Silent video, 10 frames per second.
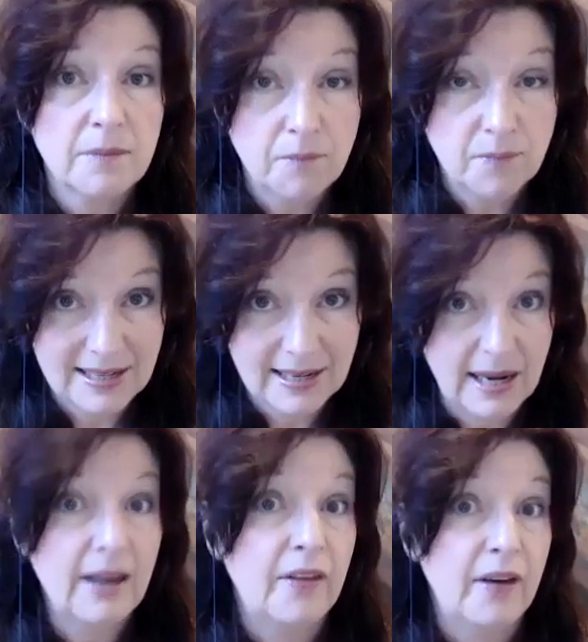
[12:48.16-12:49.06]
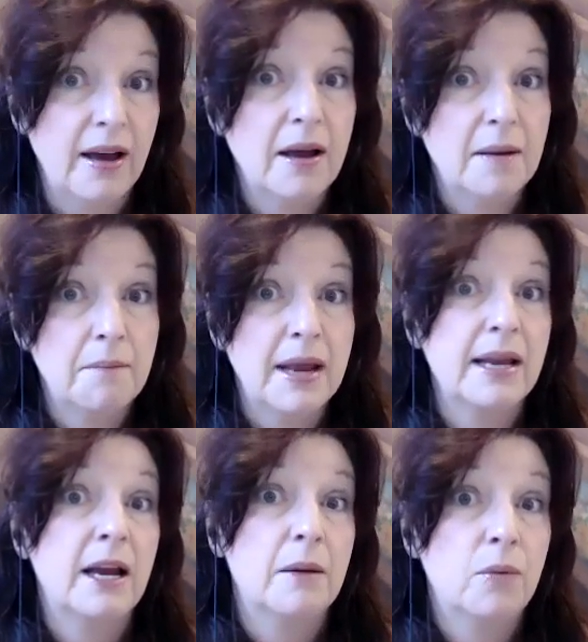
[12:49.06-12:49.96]
together
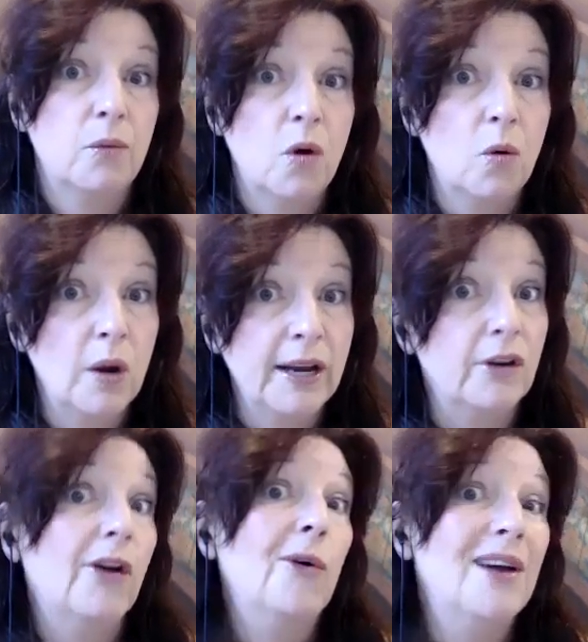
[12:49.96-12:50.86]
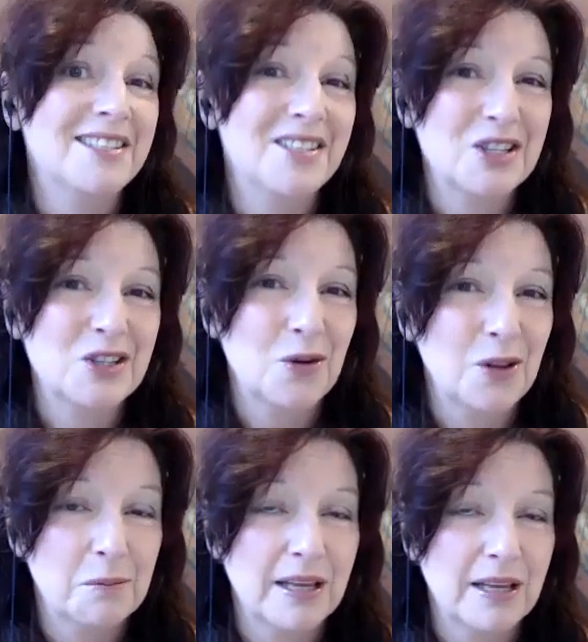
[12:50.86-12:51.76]
make up what we know as the solar
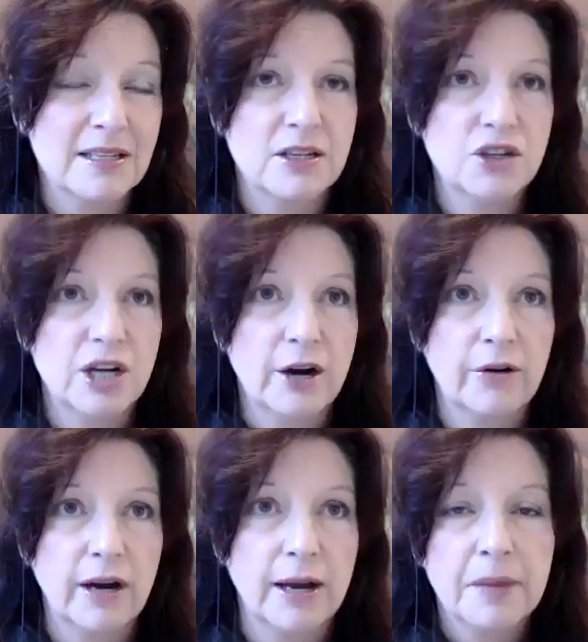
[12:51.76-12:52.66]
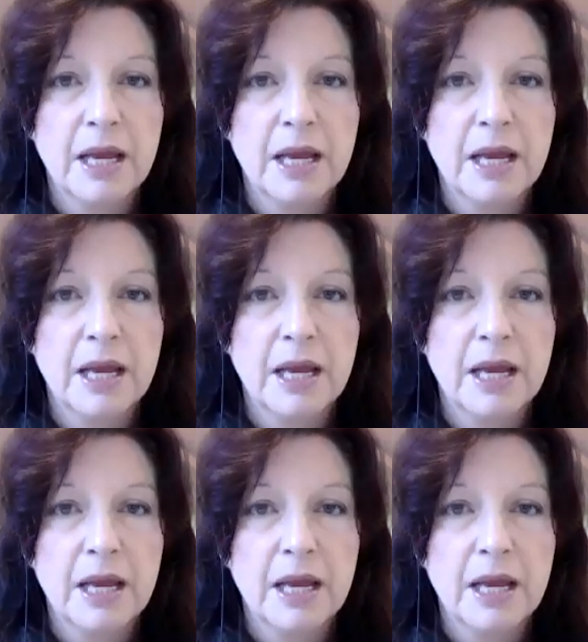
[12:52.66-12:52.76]
plexus chakra.